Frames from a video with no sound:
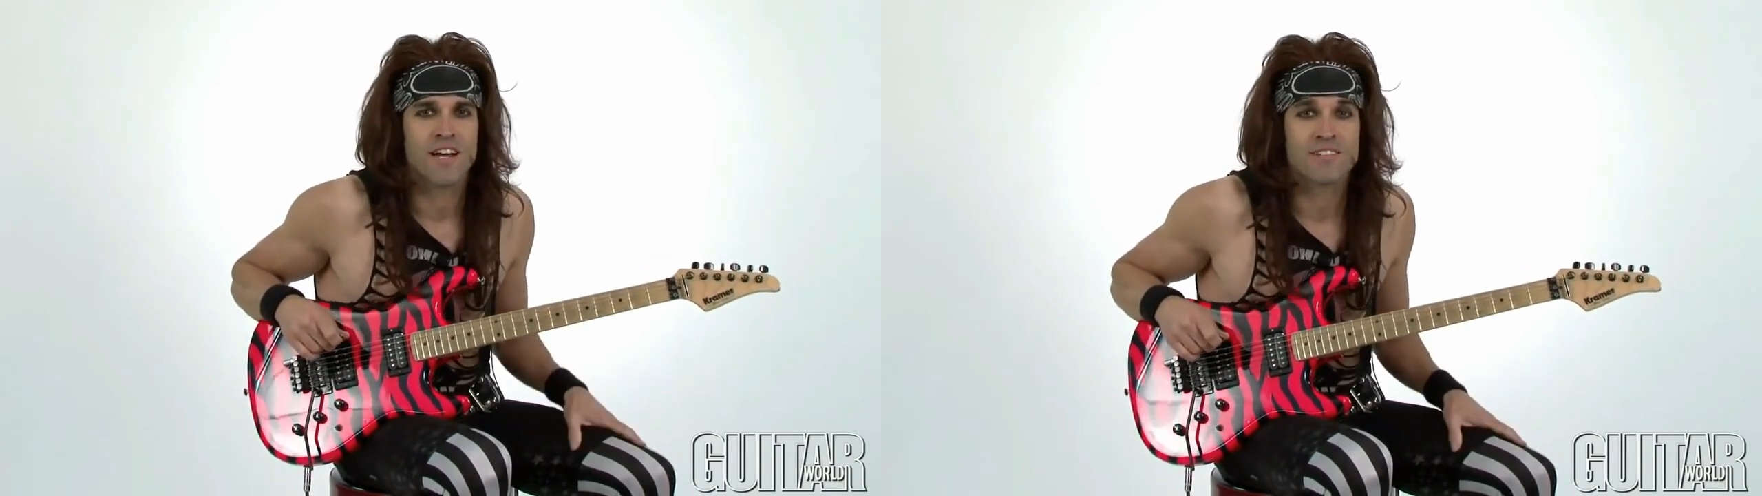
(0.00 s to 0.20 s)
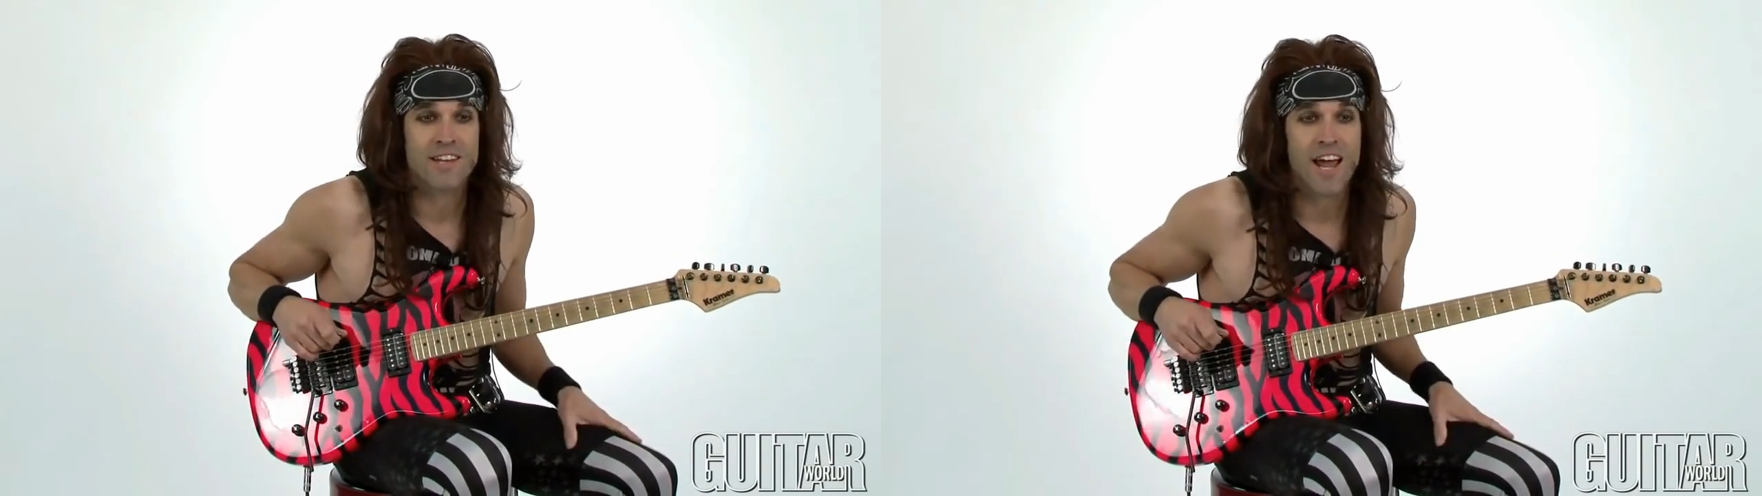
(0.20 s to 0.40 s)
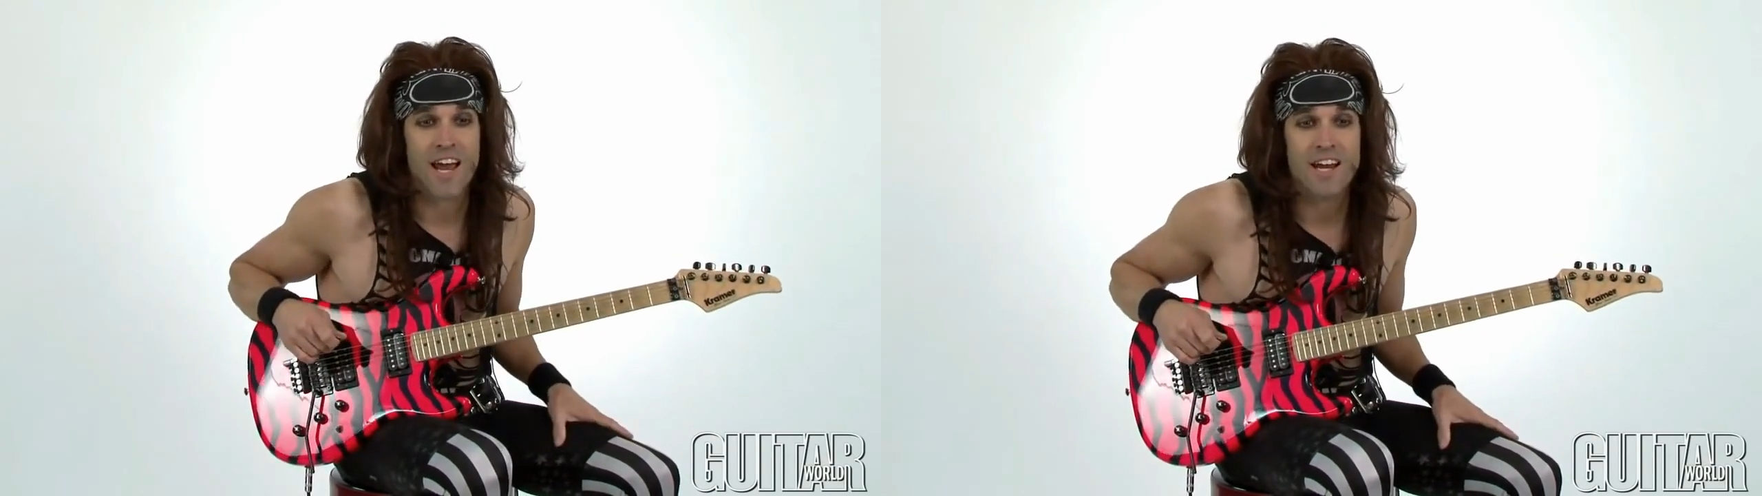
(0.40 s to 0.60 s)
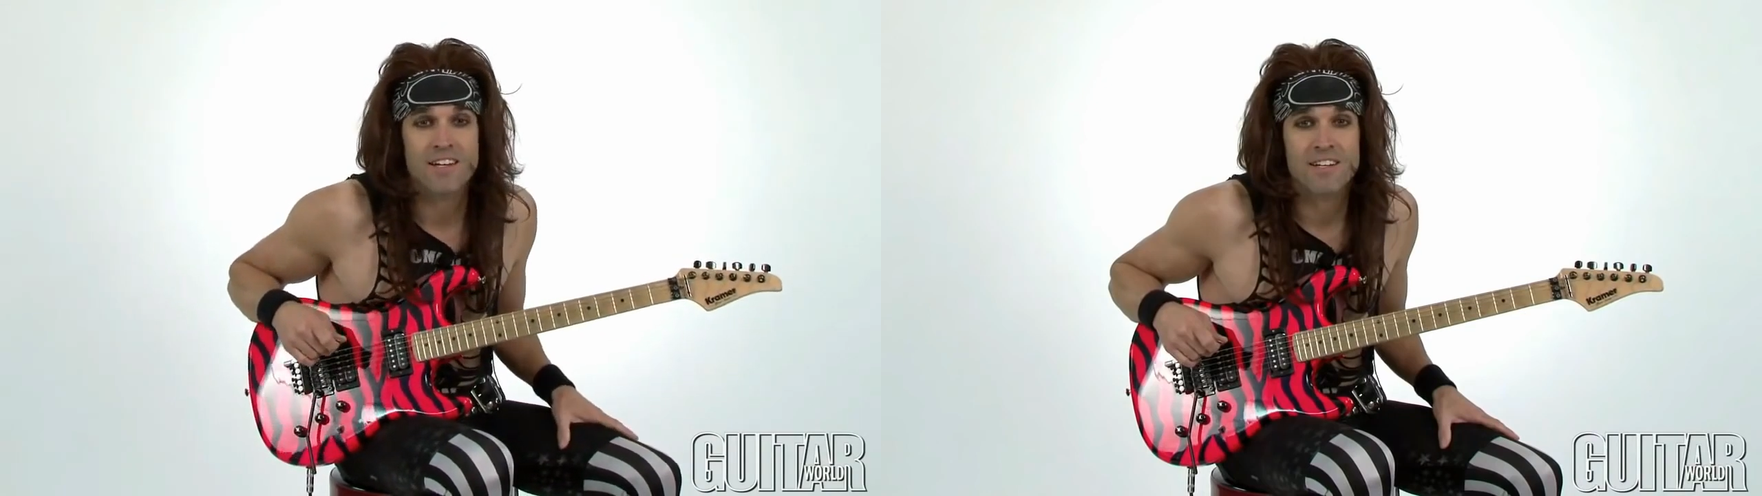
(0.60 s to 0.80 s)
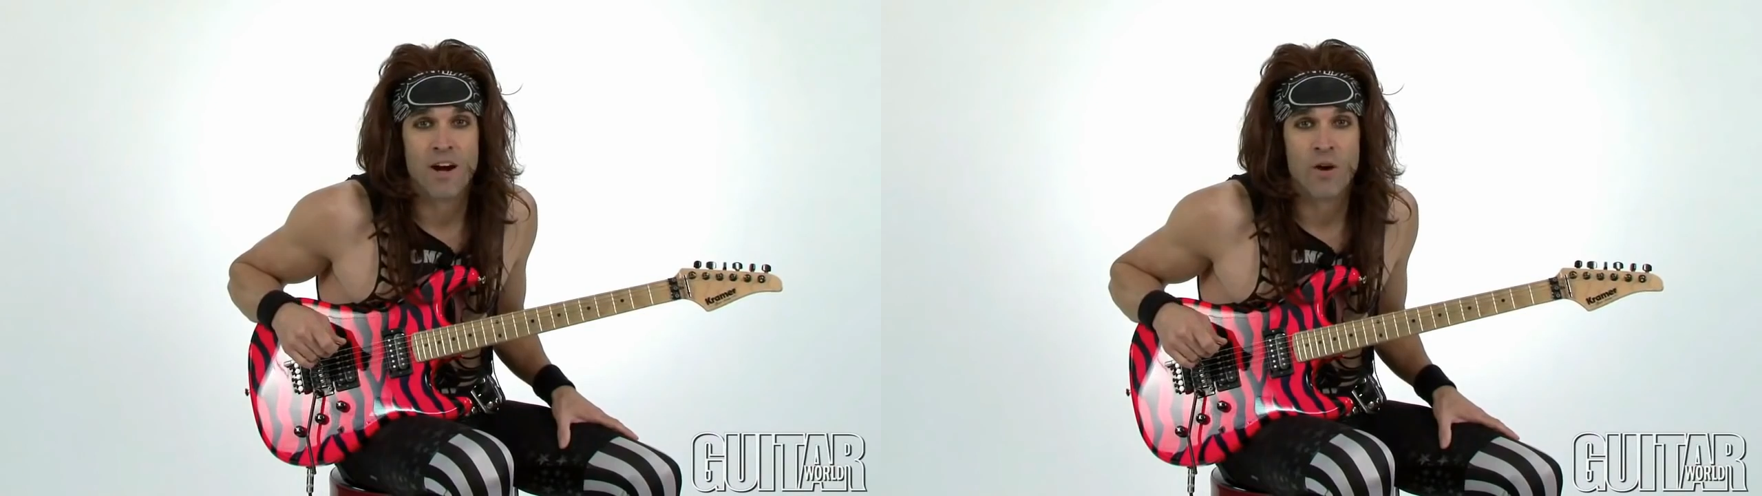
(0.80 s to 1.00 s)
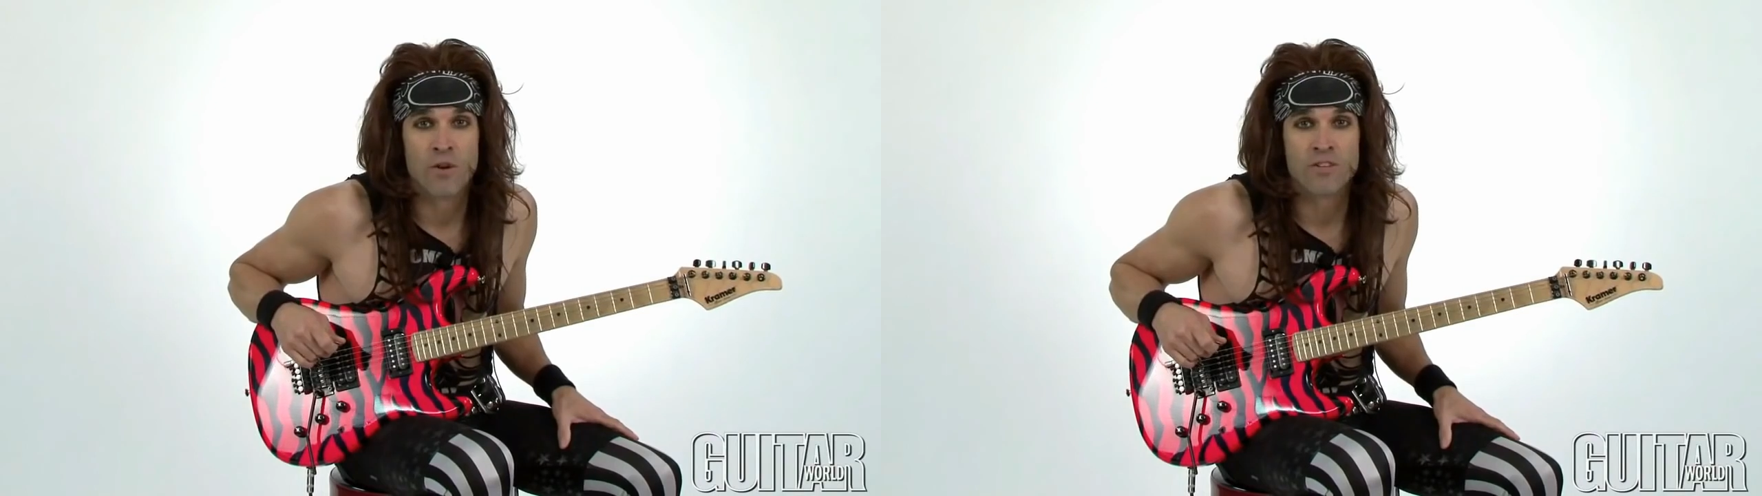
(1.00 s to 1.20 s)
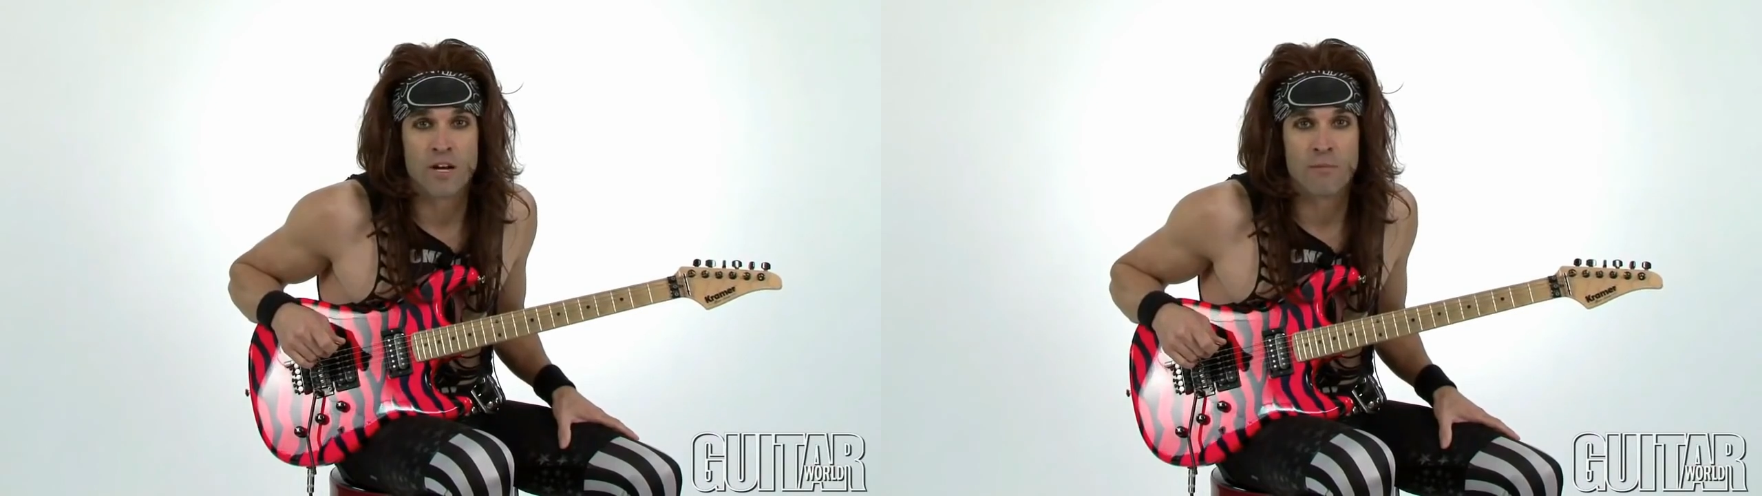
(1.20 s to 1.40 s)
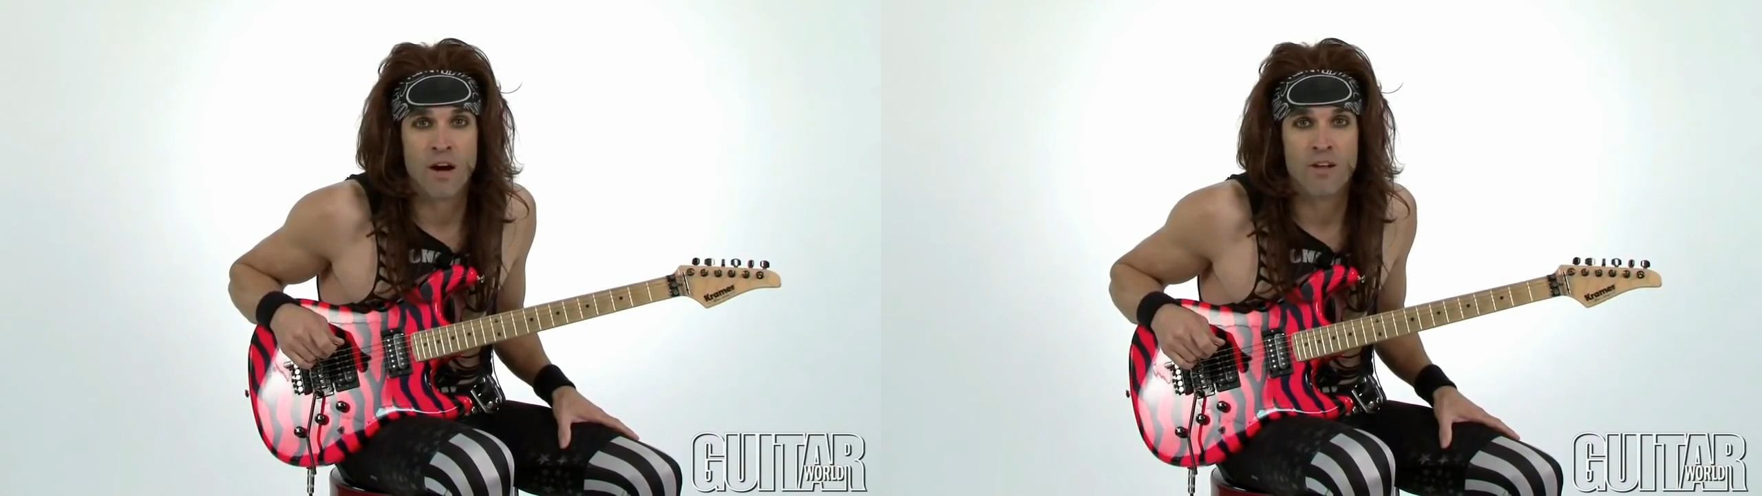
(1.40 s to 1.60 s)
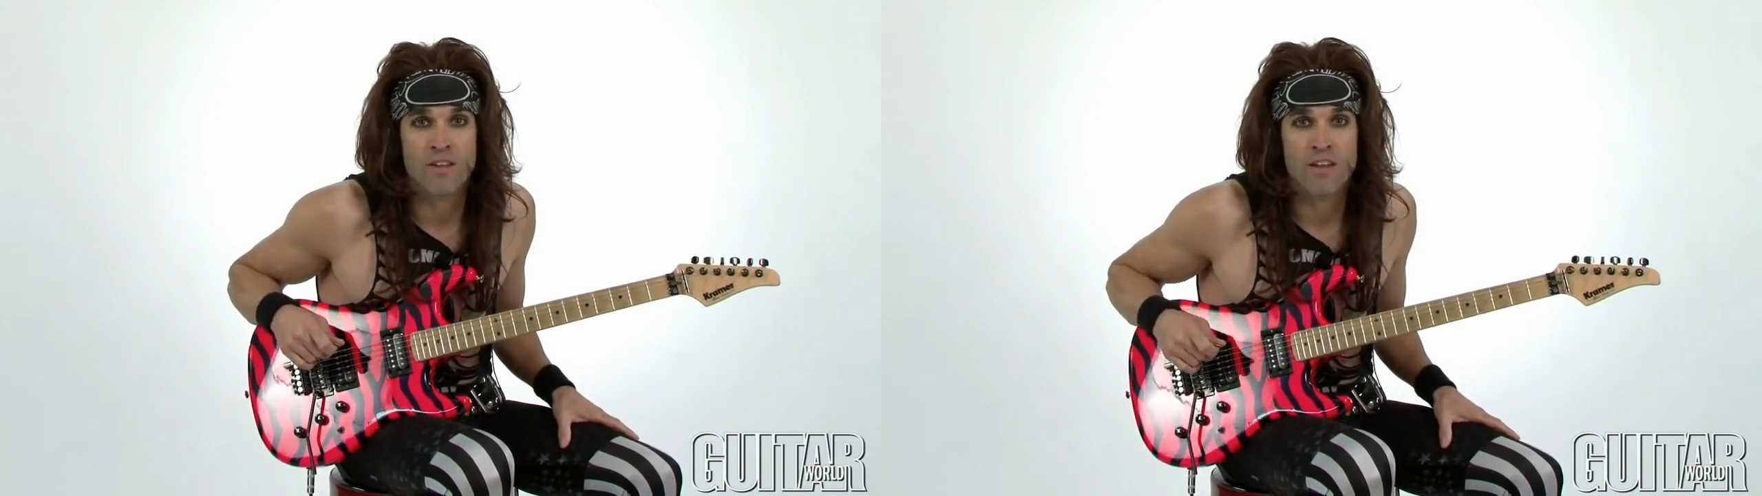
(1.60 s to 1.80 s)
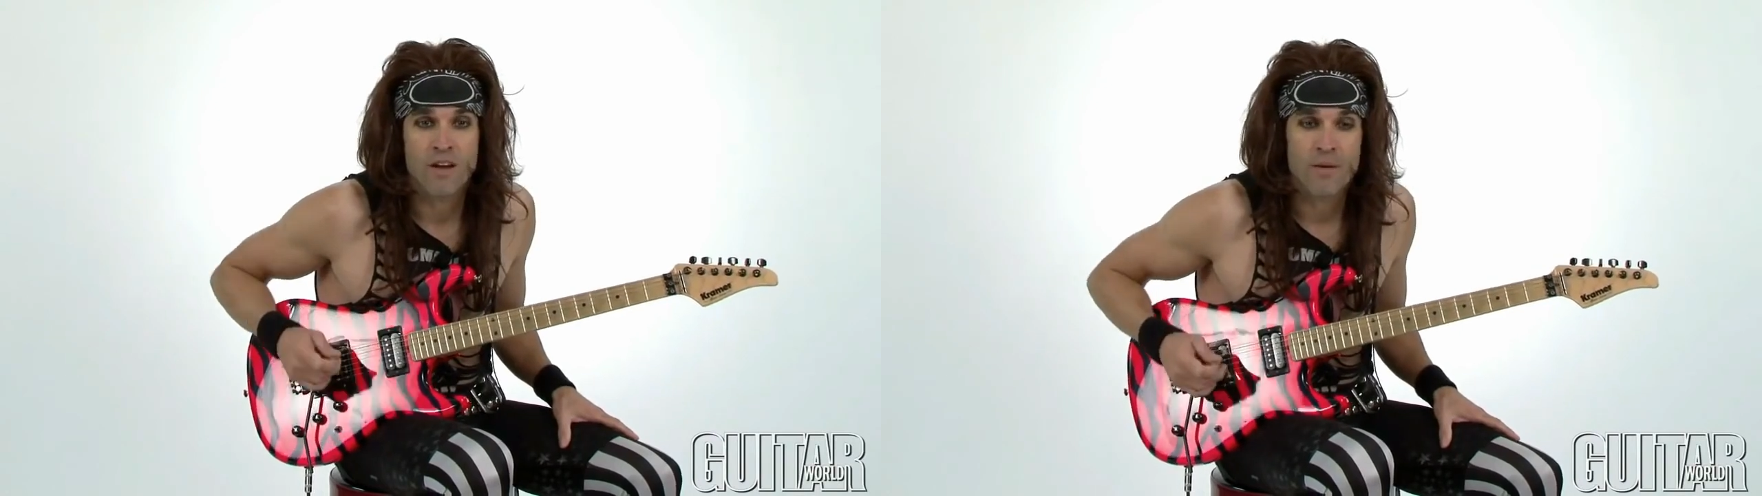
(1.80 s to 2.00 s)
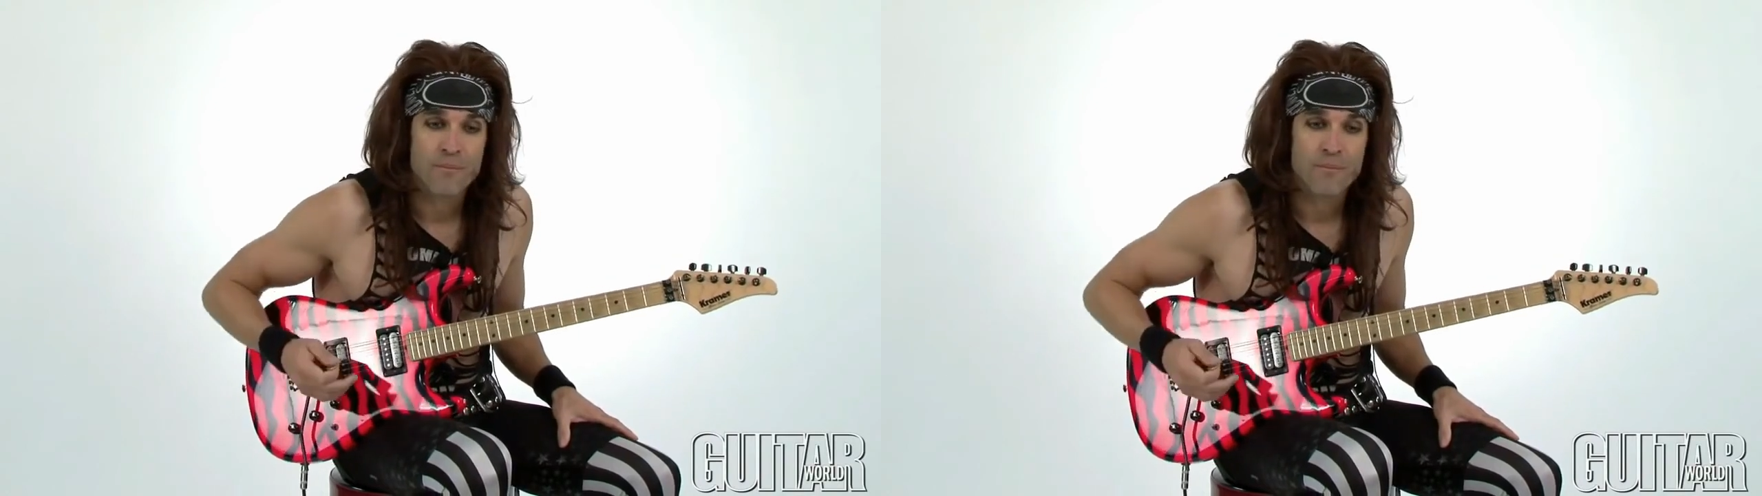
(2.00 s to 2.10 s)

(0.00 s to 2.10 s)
And today, I want to talk about